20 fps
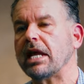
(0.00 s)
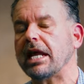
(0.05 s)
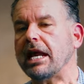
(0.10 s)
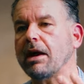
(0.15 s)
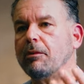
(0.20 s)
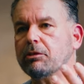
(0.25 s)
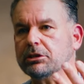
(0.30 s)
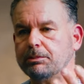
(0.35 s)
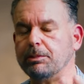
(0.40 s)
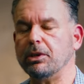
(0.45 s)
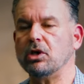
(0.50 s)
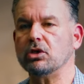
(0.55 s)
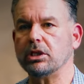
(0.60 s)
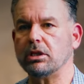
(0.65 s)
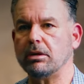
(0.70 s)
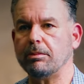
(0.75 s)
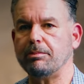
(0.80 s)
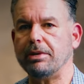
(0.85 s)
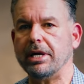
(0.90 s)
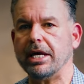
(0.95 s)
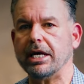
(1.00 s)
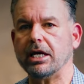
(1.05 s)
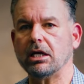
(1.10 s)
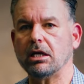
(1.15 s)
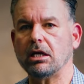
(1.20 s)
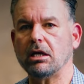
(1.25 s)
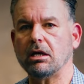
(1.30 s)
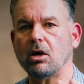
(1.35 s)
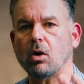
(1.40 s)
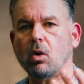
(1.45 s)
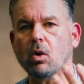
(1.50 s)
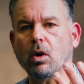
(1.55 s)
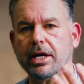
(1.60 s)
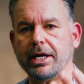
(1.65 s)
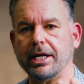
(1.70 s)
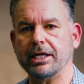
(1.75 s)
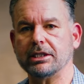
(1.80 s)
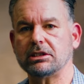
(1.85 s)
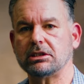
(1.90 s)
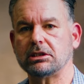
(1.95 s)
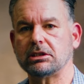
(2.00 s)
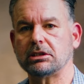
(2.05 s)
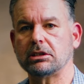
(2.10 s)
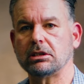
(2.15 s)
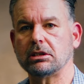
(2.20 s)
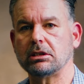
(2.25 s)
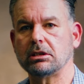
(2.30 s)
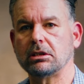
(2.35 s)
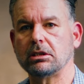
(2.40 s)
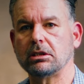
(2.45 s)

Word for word: and I was building a big audience,